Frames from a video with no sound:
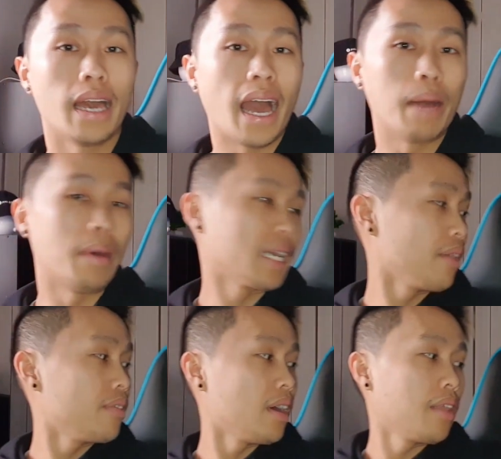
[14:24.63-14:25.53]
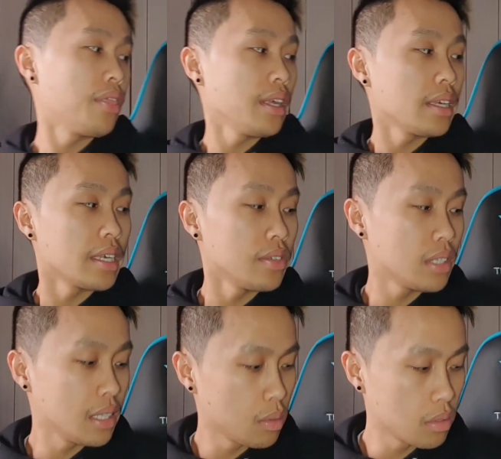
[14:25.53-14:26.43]
I think it gives
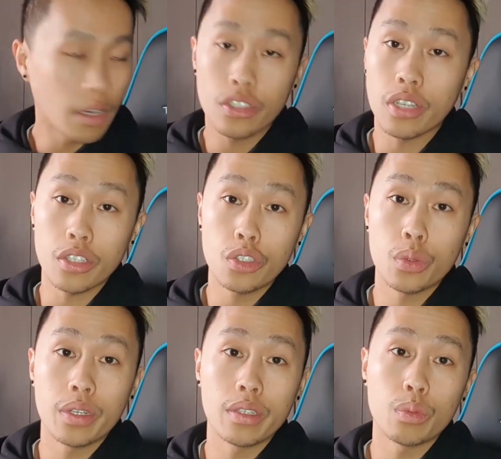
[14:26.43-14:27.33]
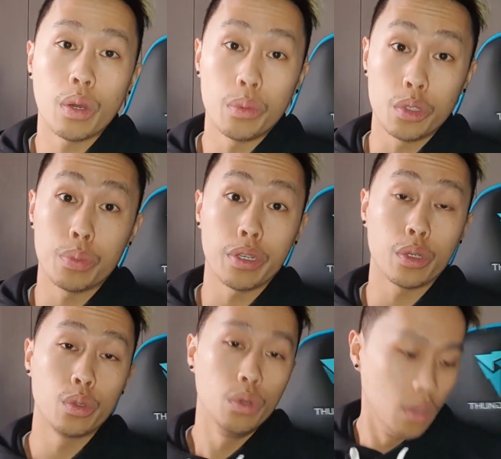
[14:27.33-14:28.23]
it a little nice touch to it as well, which is pretty
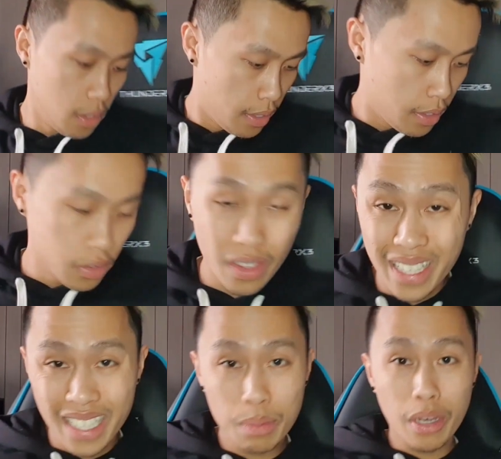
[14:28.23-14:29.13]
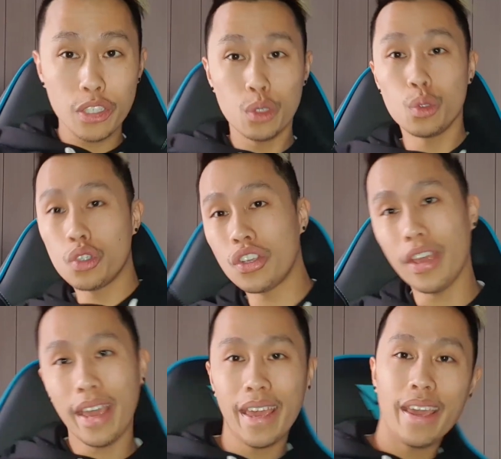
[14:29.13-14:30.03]
cool. So this is my new
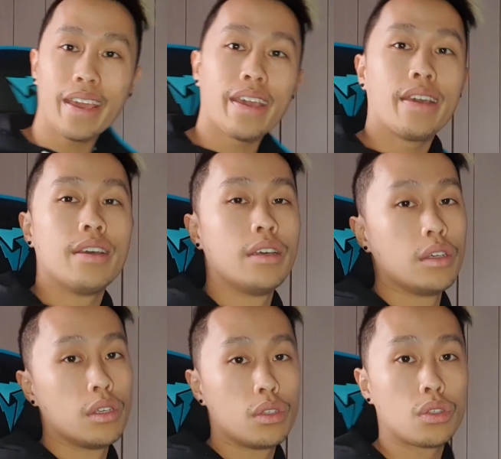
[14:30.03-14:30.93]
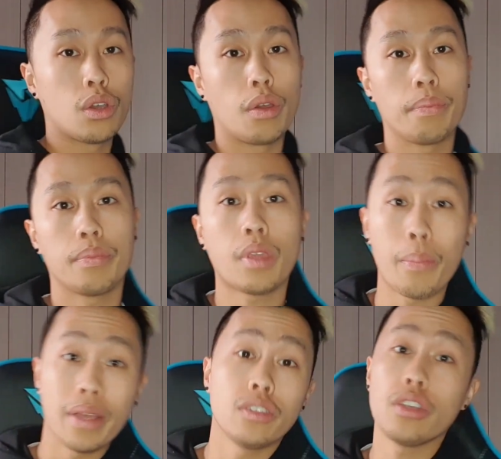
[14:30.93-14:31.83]
chair. So
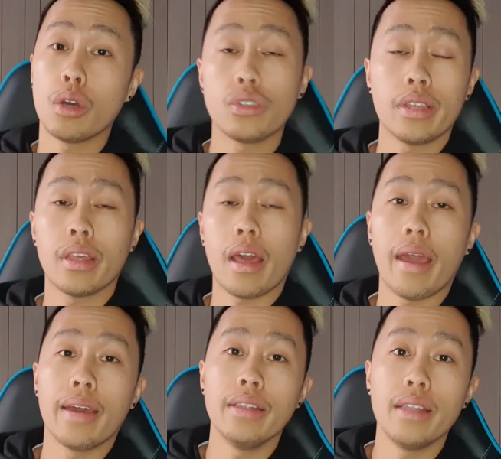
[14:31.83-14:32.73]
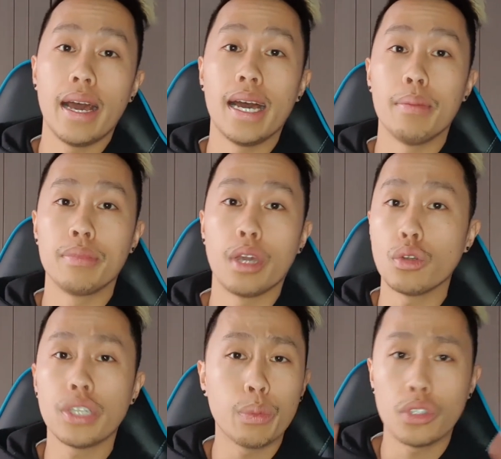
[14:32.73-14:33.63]
compared to the old chair that I had, the
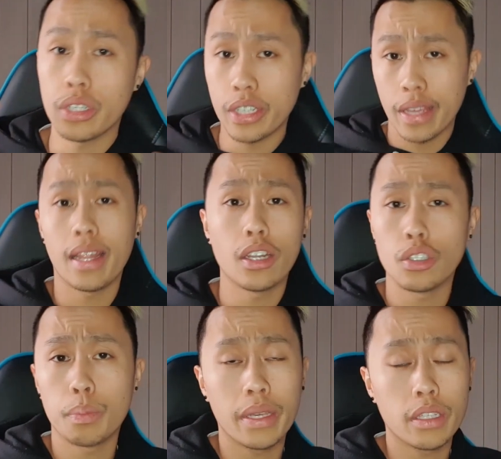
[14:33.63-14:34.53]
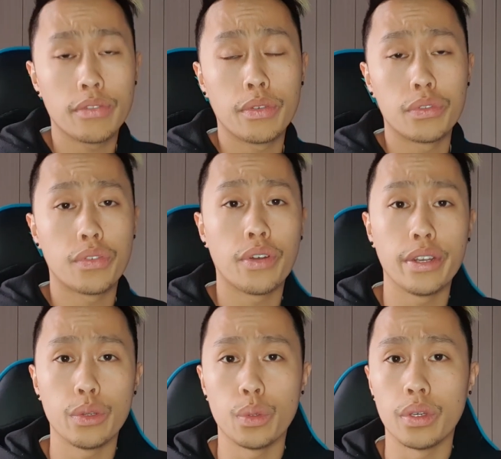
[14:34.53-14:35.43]
old chair was a chair that I just picked up from a
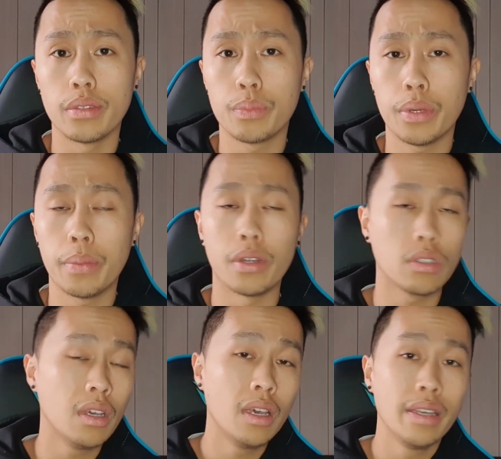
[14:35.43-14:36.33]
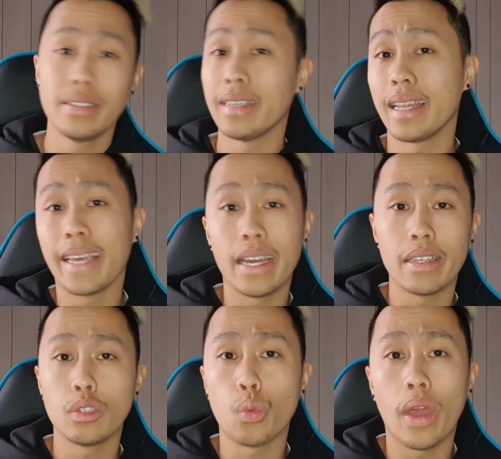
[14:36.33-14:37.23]
friend who was pretty much selling out
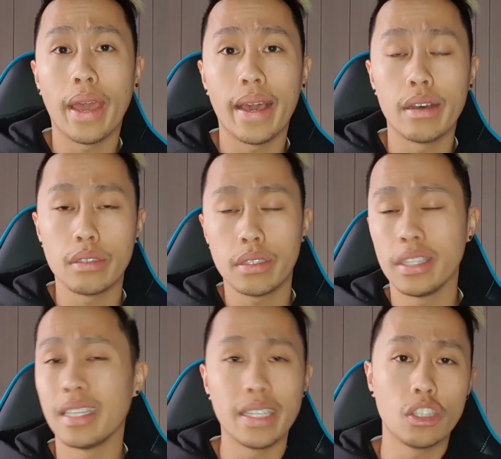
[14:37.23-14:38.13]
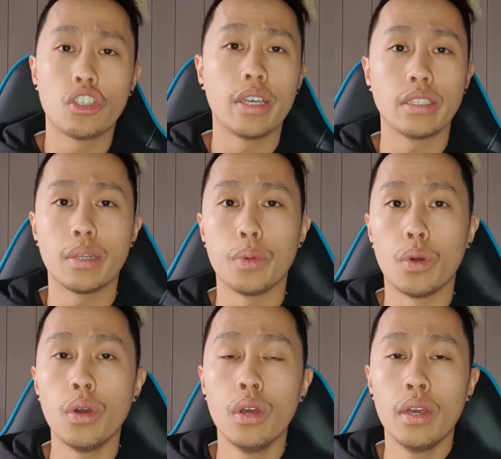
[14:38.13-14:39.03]
his warehouse. He didn't need the chairs
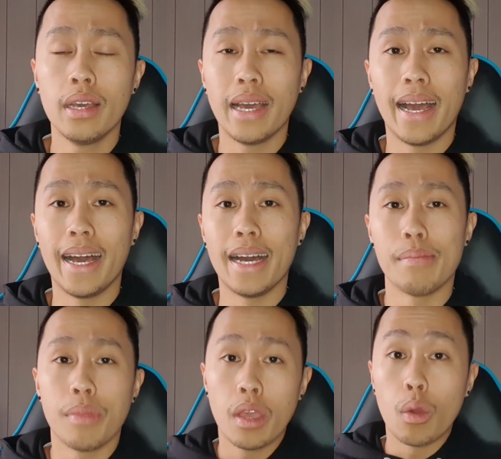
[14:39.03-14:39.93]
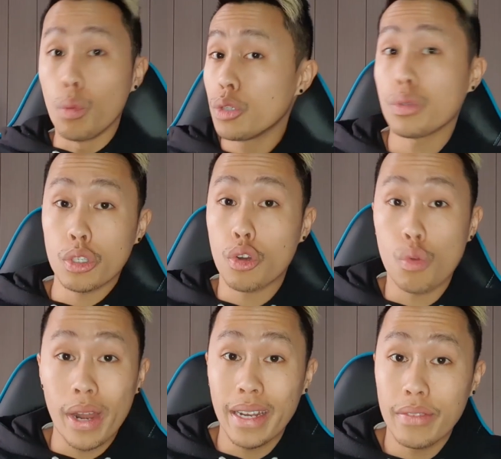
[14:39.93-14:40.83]
anymore, which was a
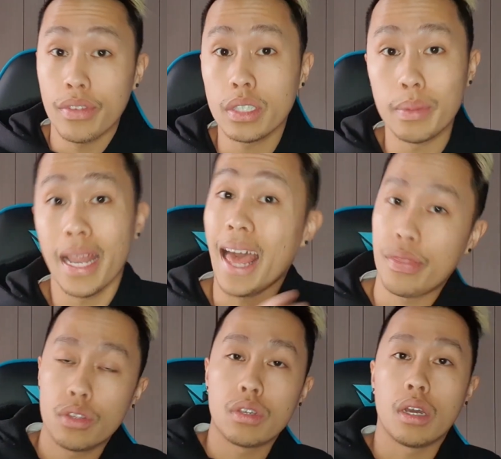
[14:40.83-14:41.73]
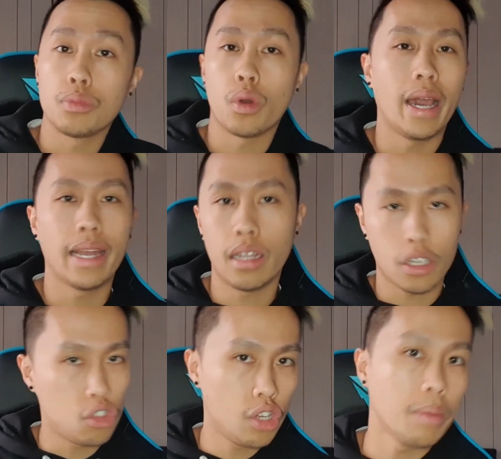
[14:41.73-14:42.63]
great investment at the time. So I had
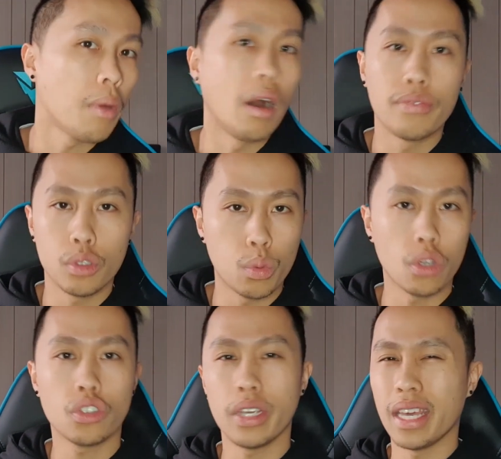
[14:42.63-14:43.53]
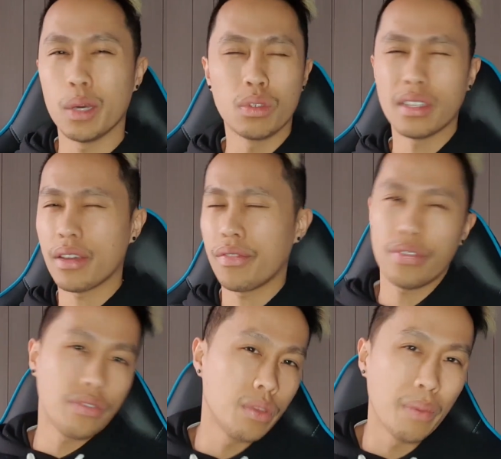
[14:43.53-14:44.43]
like a cheap Officeworks chair that was like
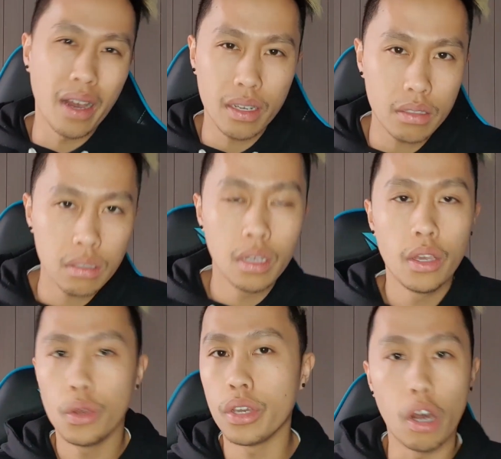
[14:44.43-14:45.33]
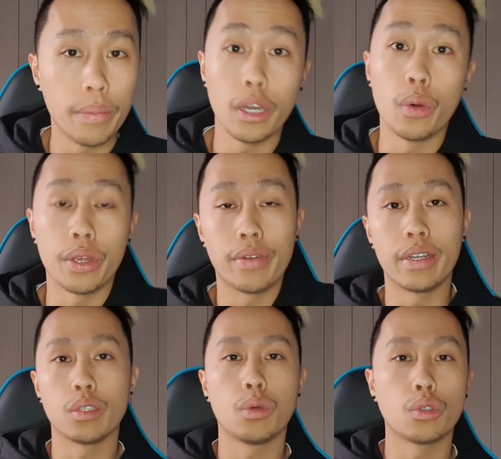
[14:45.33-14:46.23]
$50. It got me going
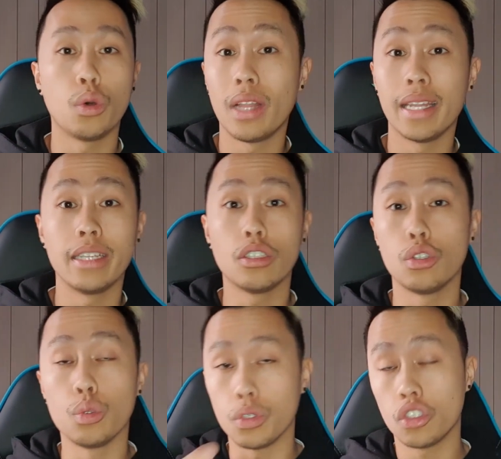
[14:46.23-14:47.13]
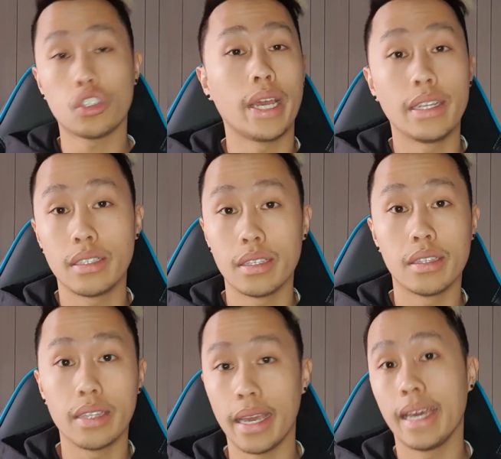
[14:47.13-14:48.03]
around as well. So all I needed to do was just change
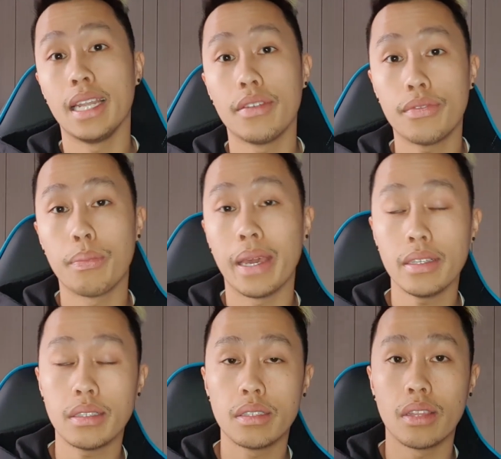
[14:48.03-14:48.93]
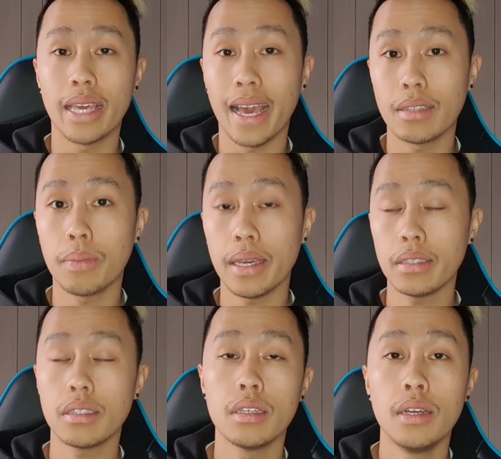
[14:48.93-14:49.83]
the airlift base, the gas
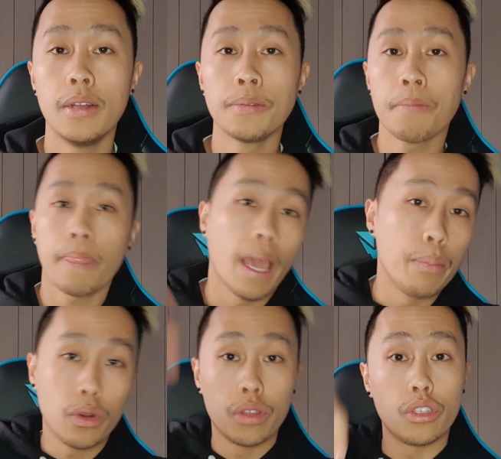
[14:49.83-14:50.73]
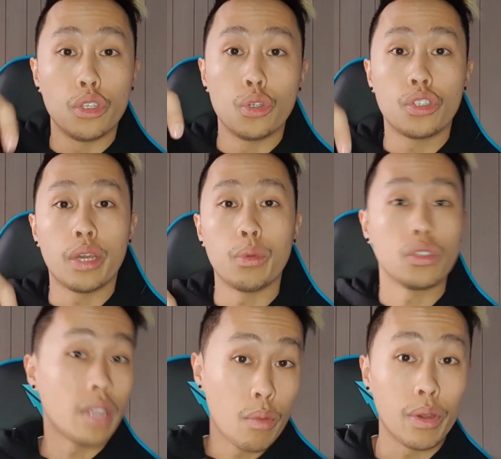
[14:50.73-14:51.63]
base, and put it on the new chair, which
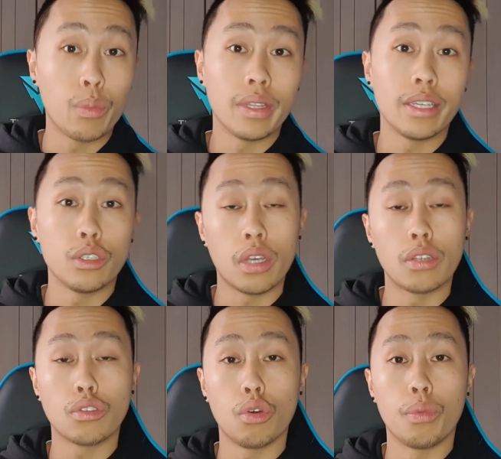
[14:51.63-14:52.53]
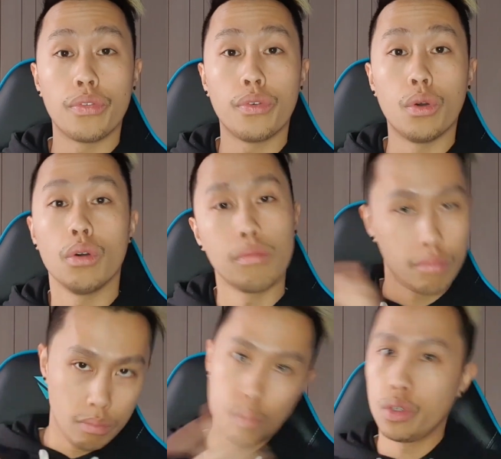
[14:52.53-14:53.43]
is that red one that you guys saw before,
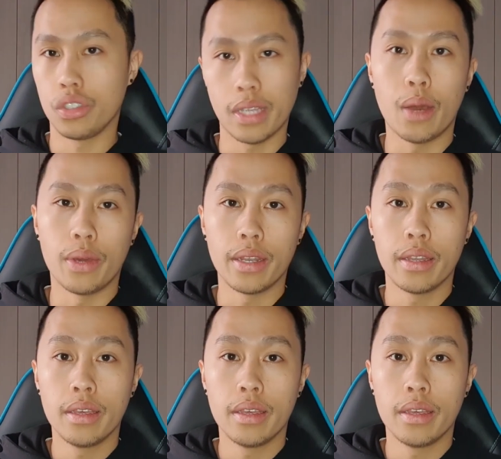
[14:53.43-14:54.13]
which is that one.